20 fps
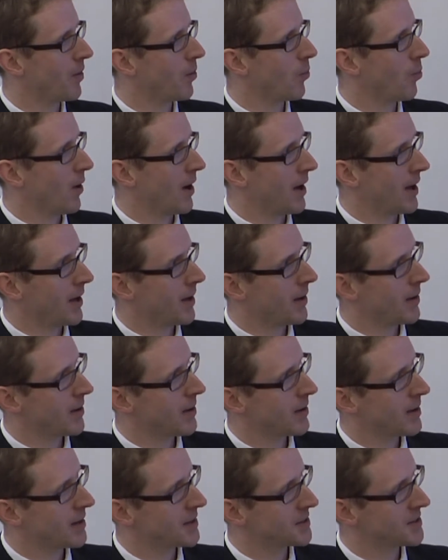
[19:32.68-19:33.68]
where,
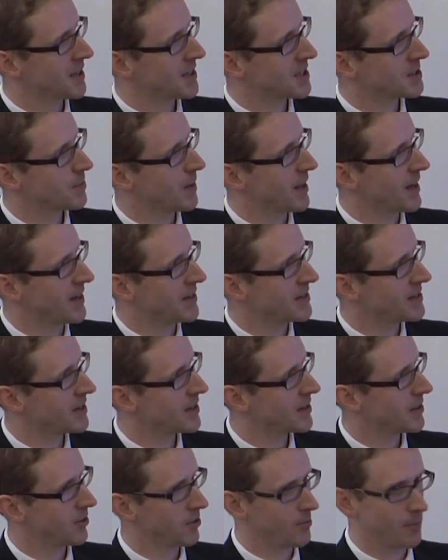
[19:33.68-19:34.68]
as I explained,
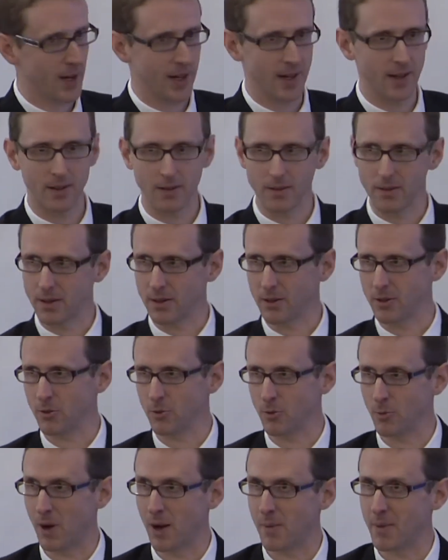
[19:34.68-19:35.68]
you
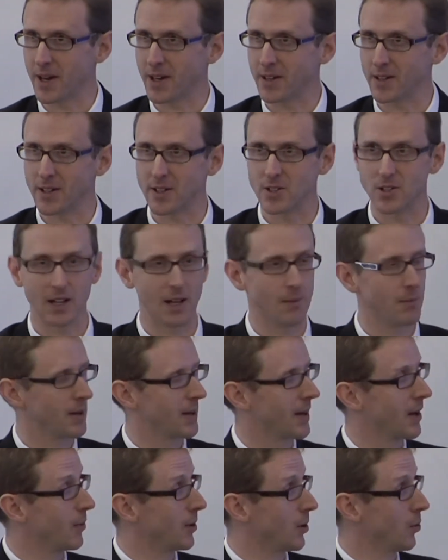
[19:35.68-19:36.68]
might make an initial
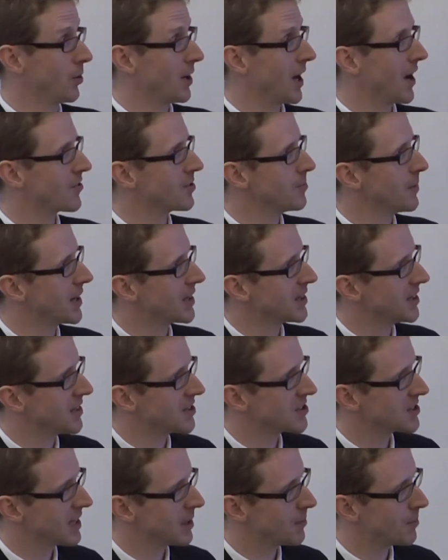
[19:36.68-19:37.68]
application, well, you would have to make an
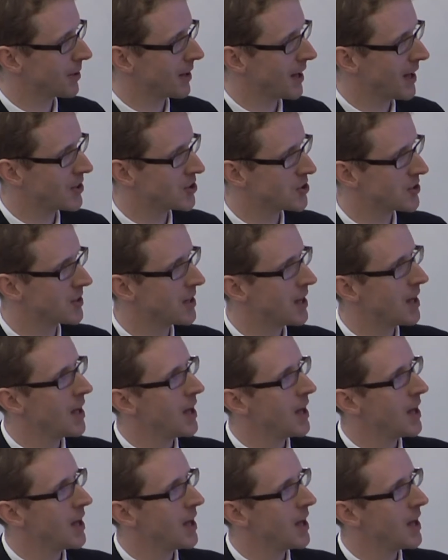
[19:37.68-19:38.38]
initial application,